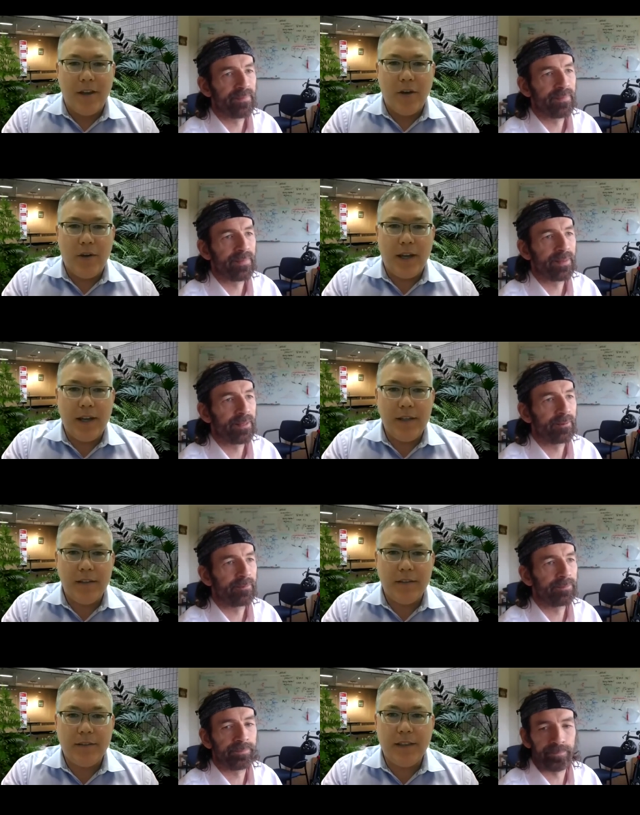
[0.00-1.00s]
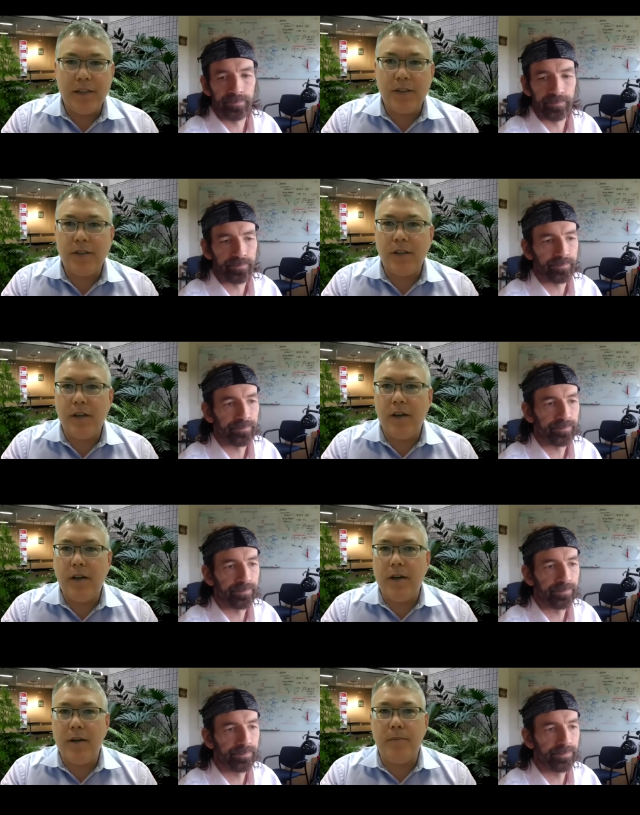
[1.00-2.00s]
Speaker 1: Okay, let's
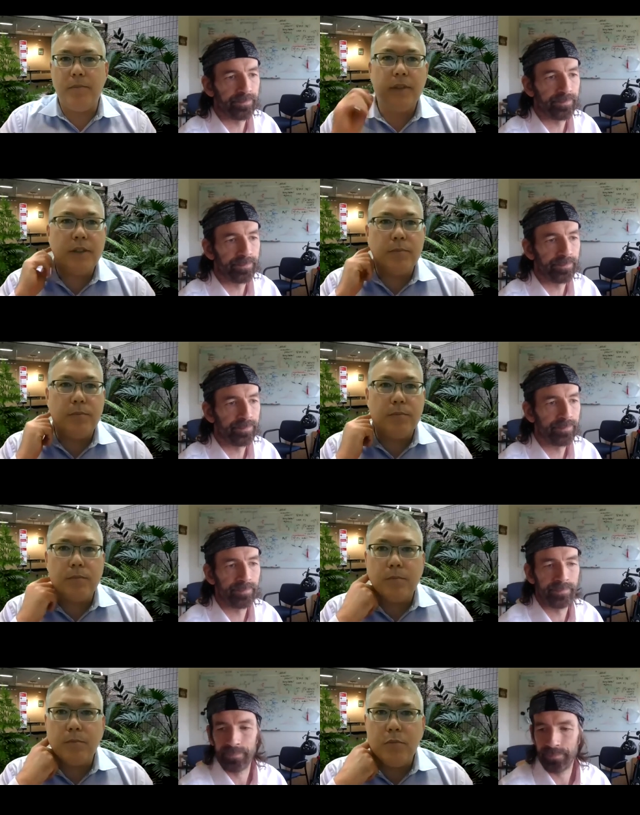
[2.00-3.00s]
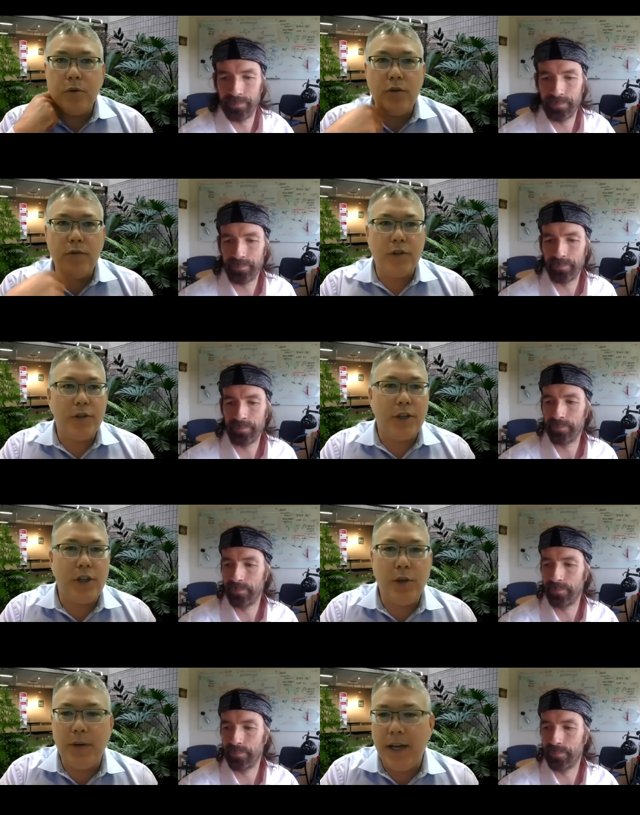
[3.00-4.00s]
um, let's move to the
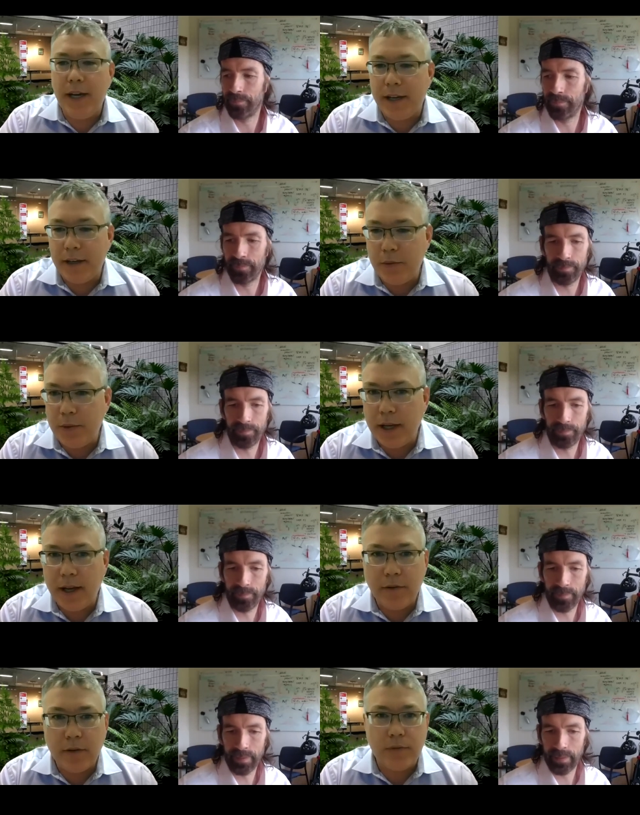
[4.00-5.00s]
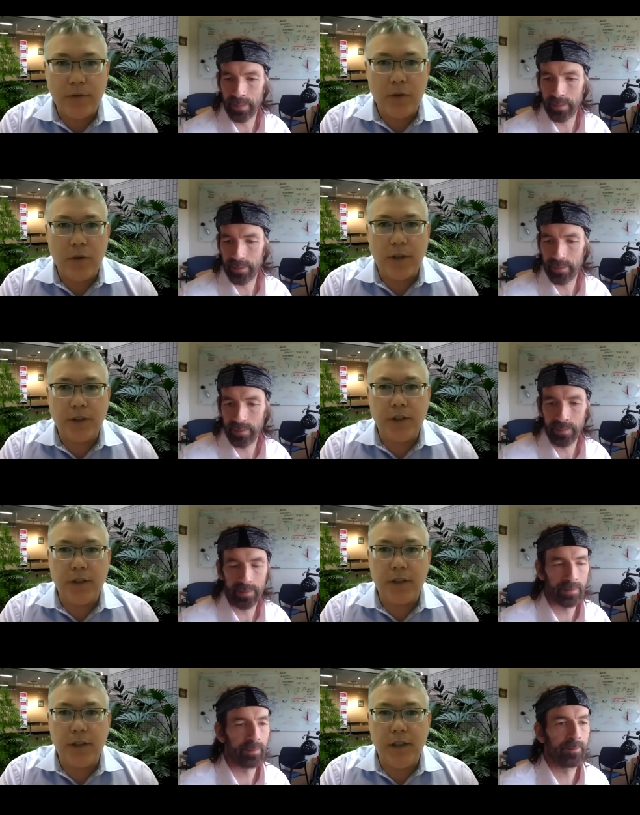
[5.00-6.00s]
Q and A. We have a few
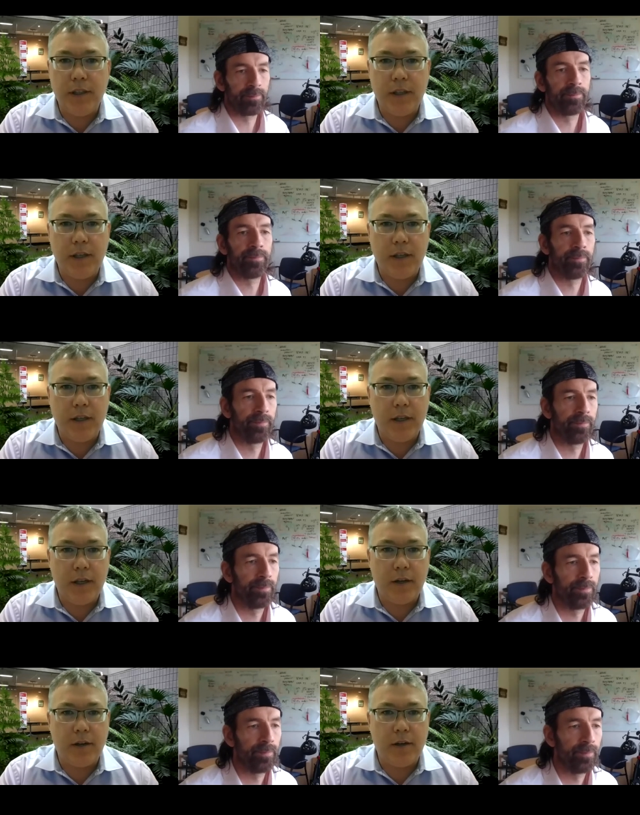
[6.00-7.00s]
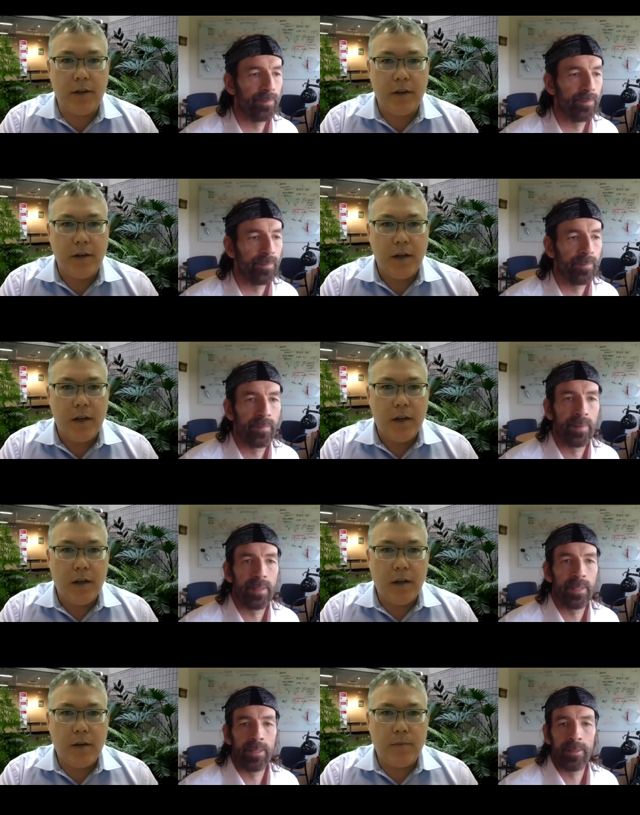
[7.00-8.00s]
questions in here
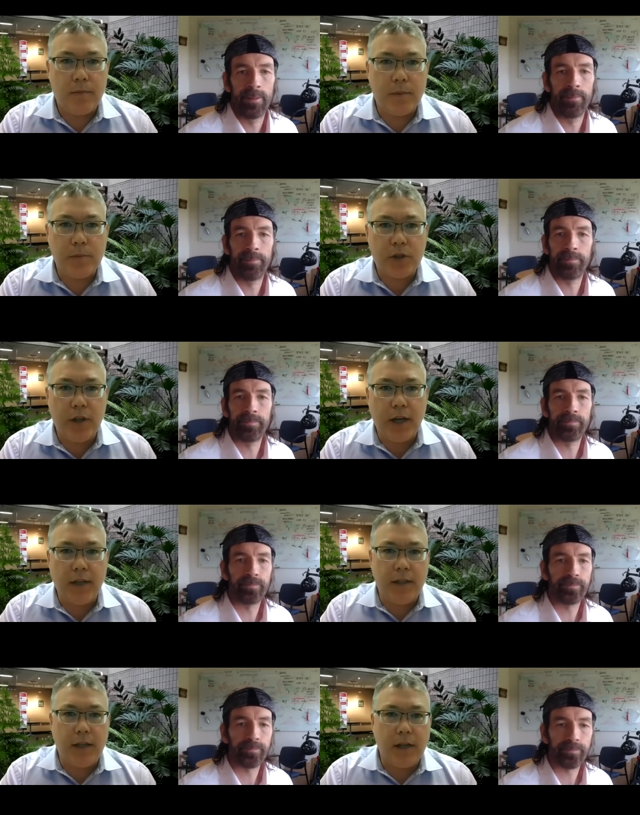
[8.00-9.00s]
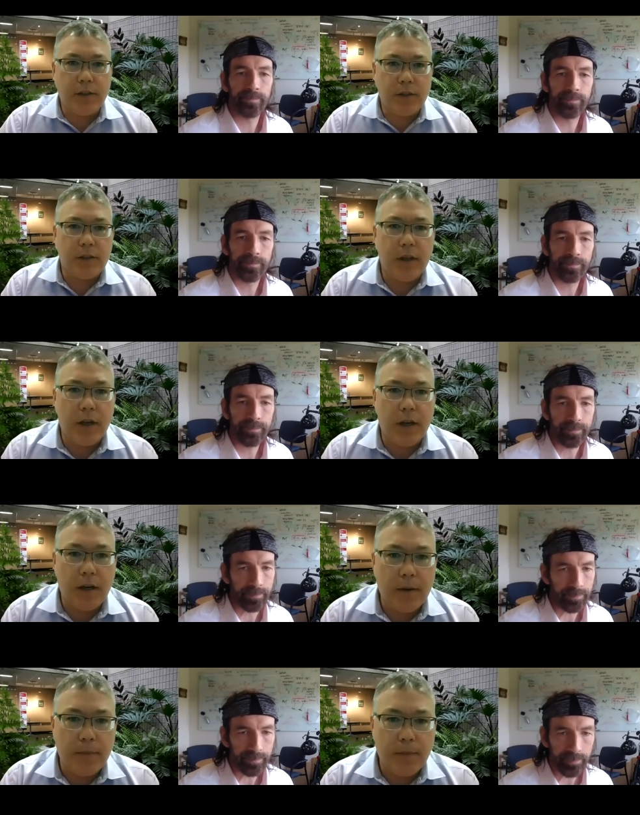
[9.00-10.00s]
um, from Sunanda Das.
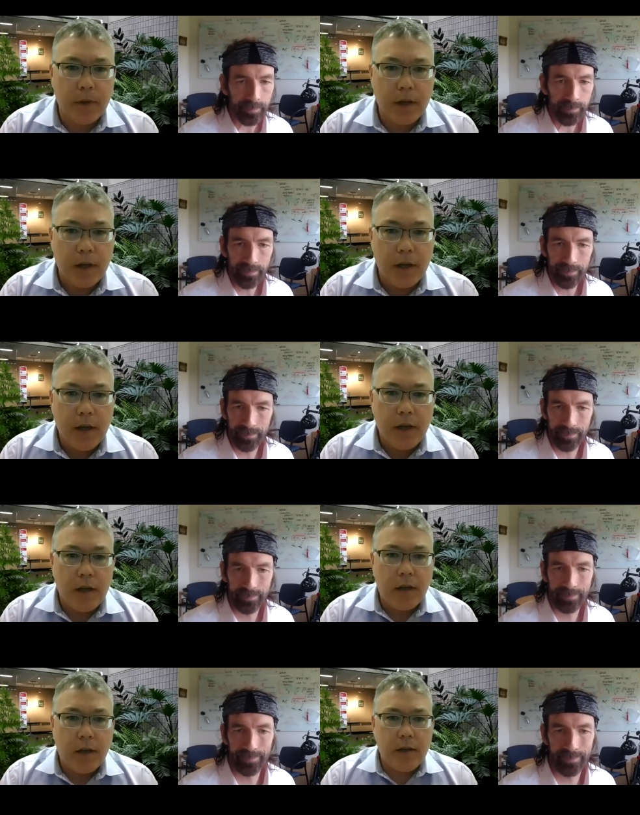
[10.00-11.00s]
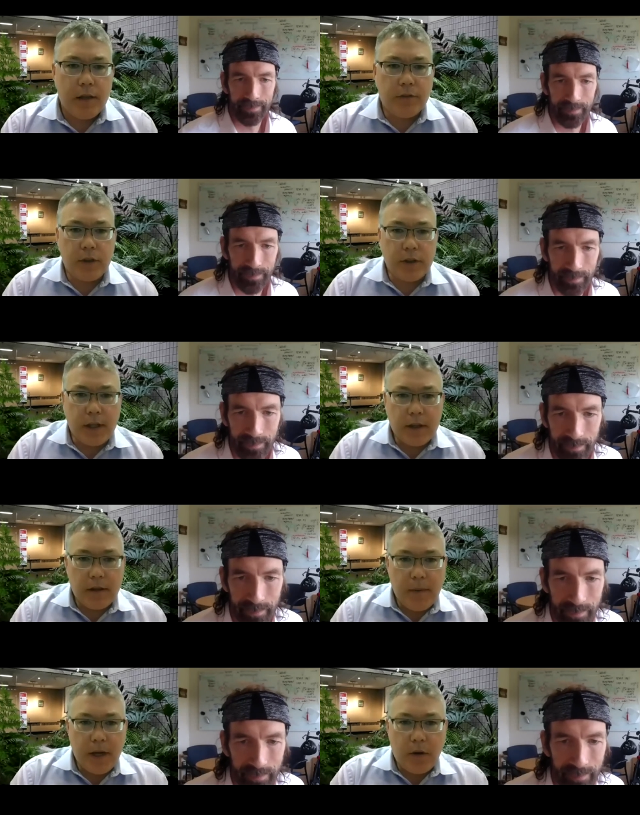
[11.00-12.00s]
Um, it looks like
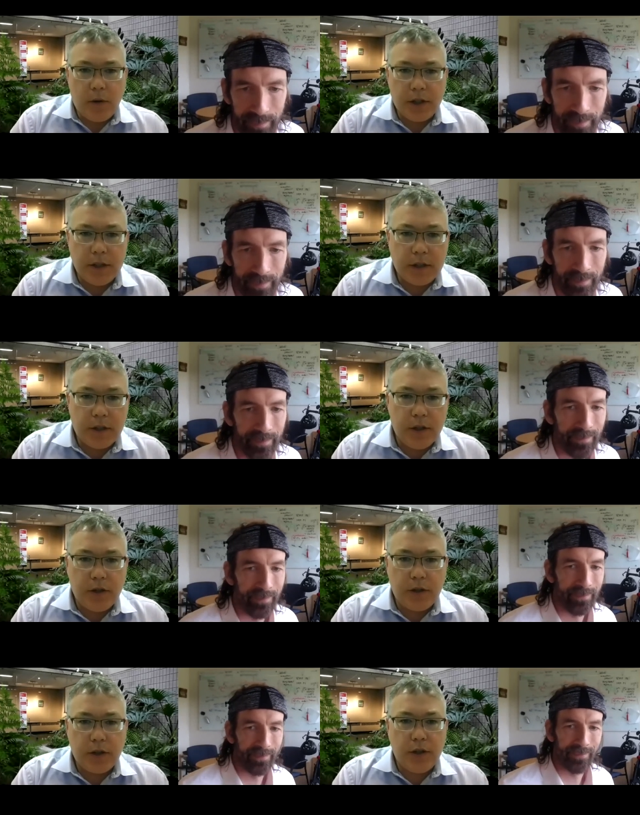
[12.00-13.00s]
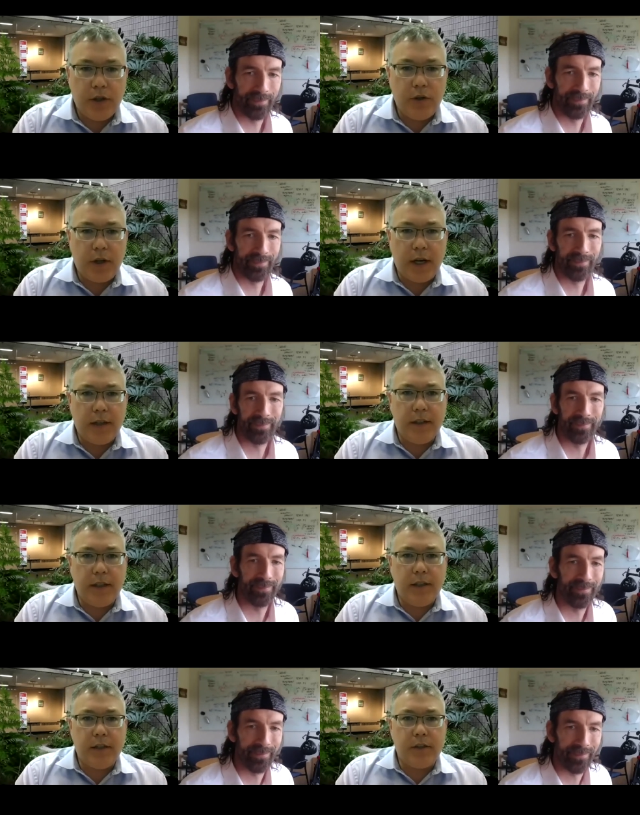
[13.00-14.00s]
the main question is, could, could you
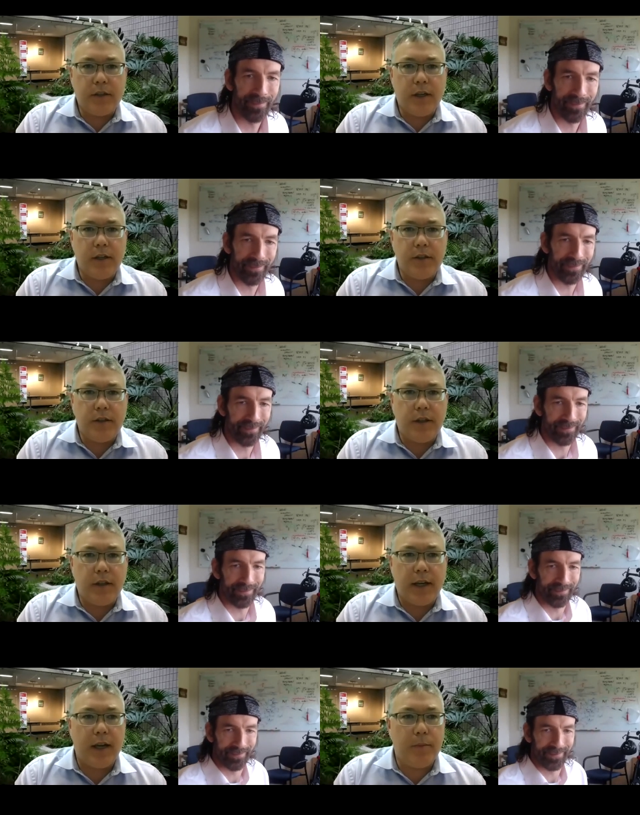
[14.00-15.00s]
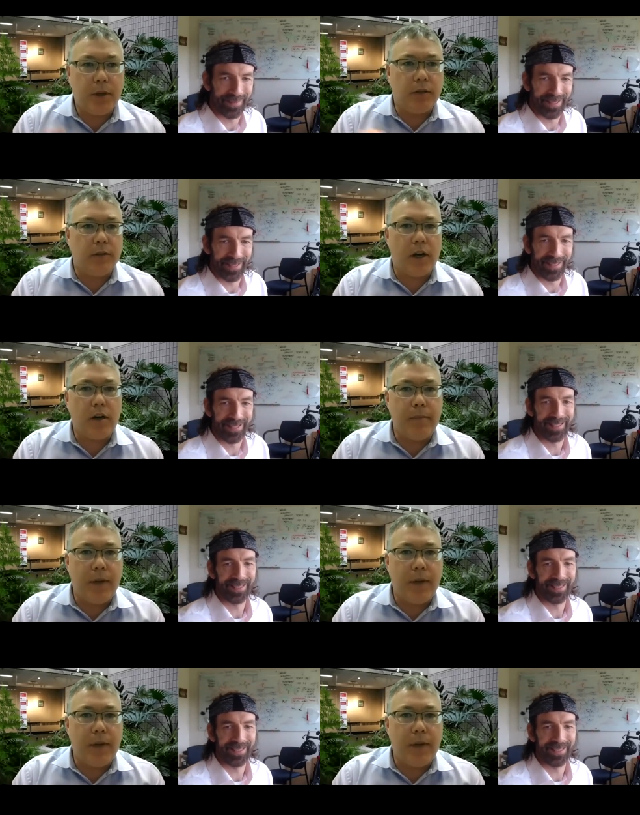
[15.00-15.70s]
kindly discuss the chemical dark